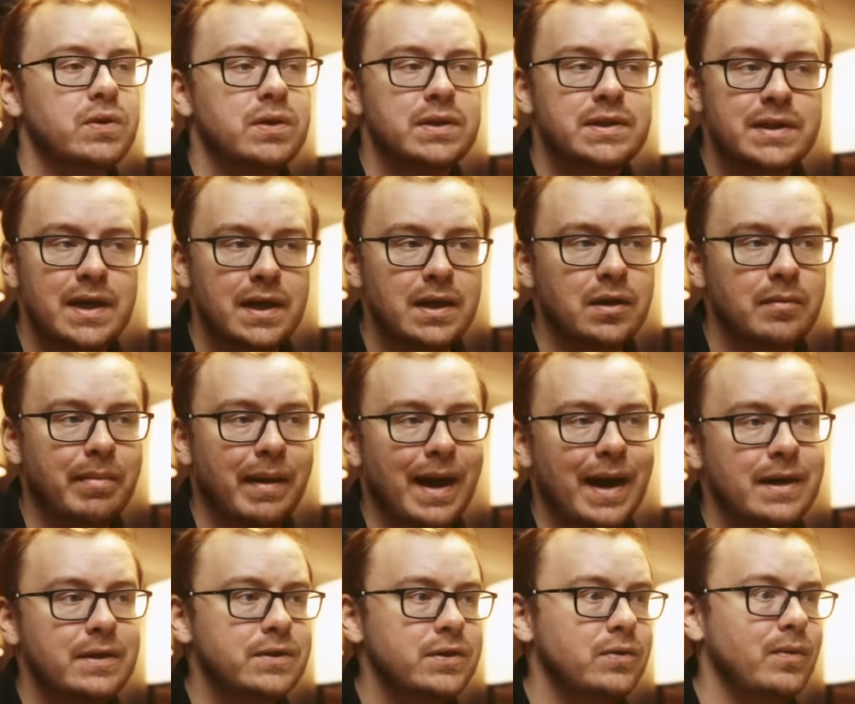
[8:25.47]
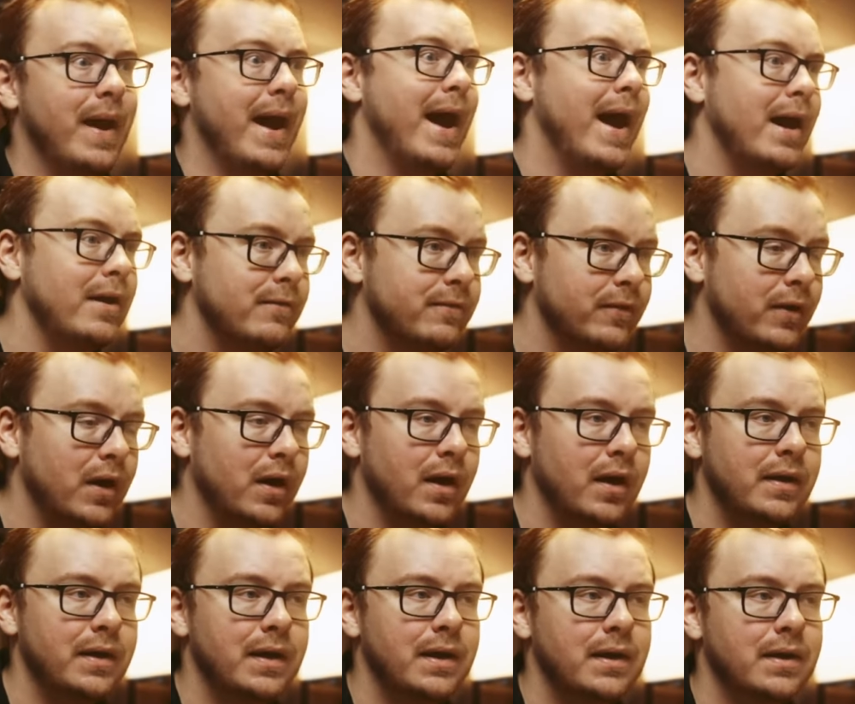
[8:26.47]
you can say goodbye to ad
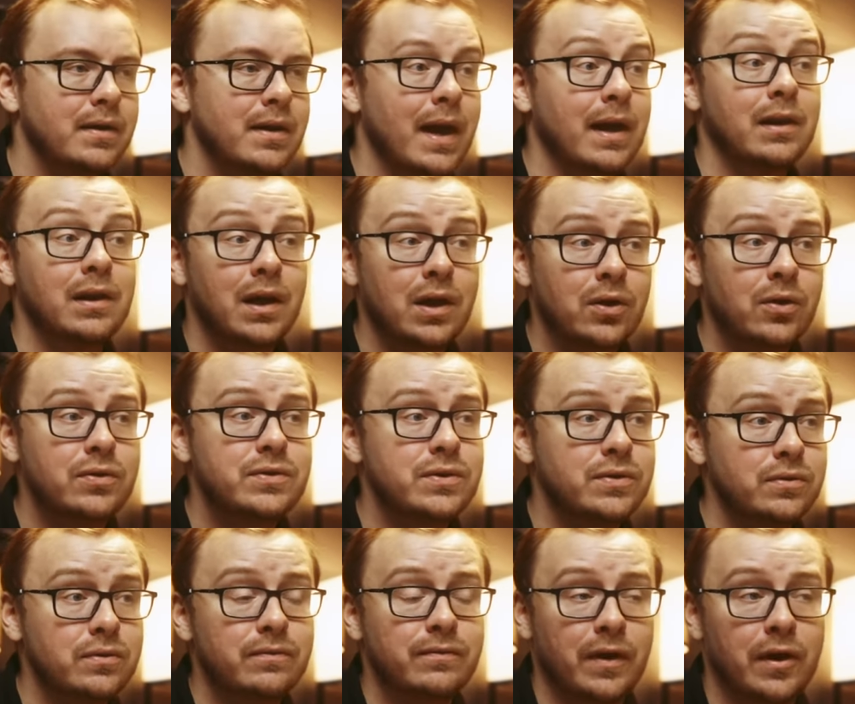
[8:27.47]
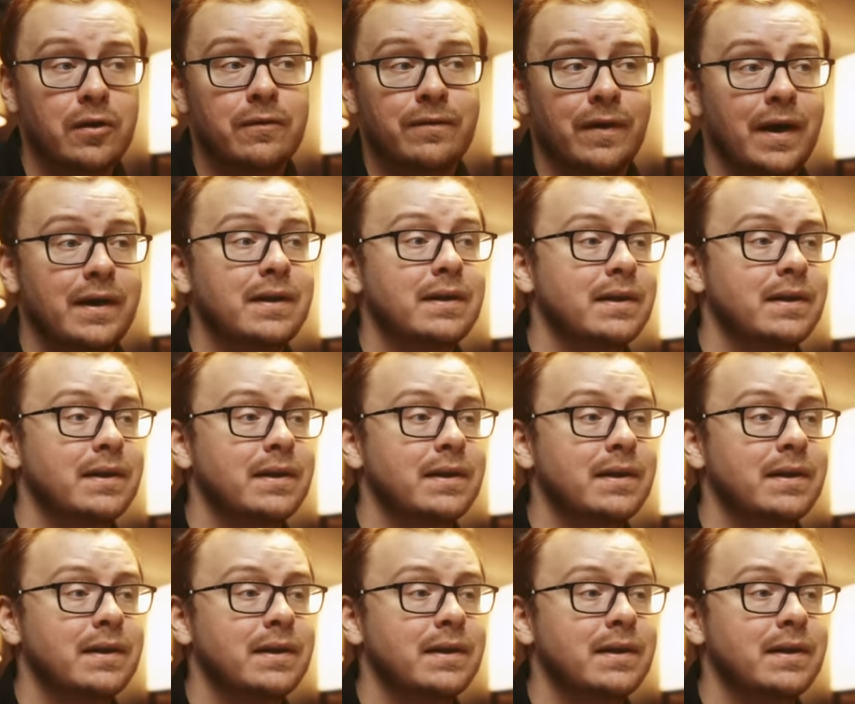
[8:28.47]
fraud and hello to verified